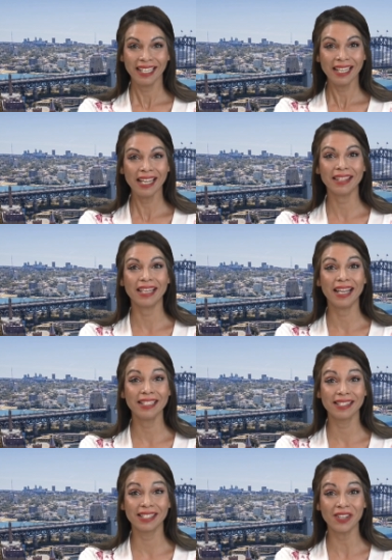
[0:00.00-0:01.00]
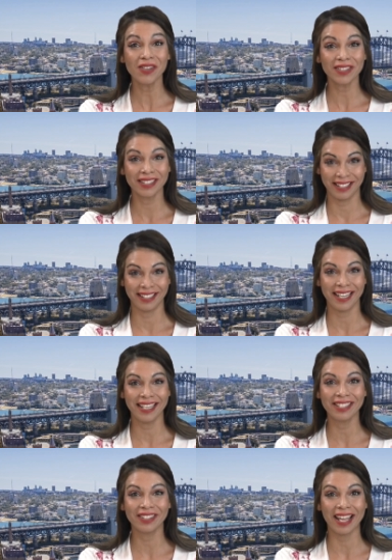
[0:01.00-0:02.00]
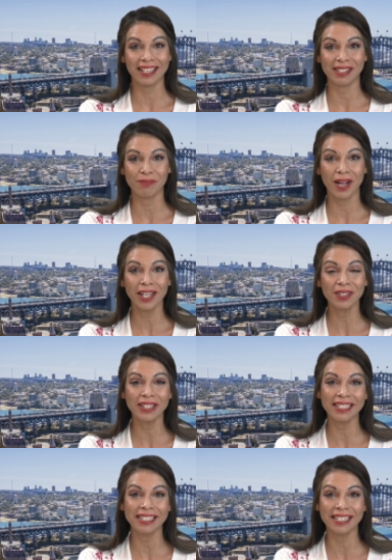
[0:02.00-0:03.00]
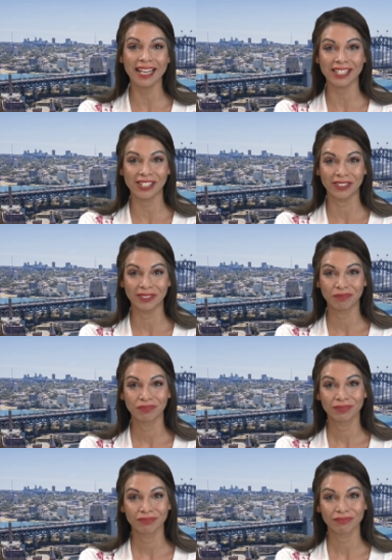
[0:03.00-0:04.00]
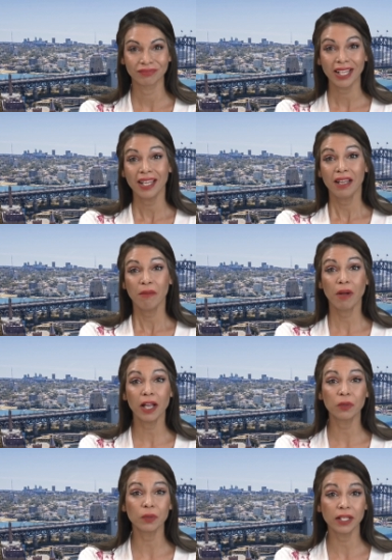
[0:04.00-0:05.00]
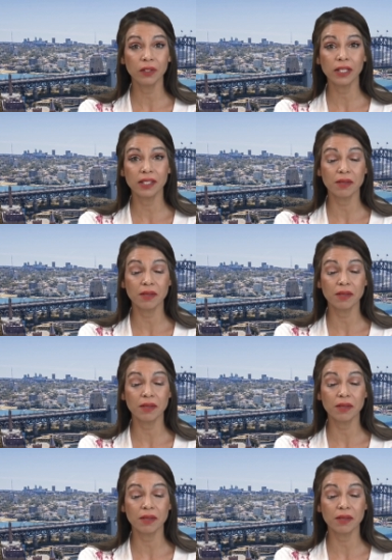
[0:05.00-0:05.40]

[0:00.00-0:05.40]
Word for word: And the last stock to take a look at is Michael Hill International. Michael Hill is a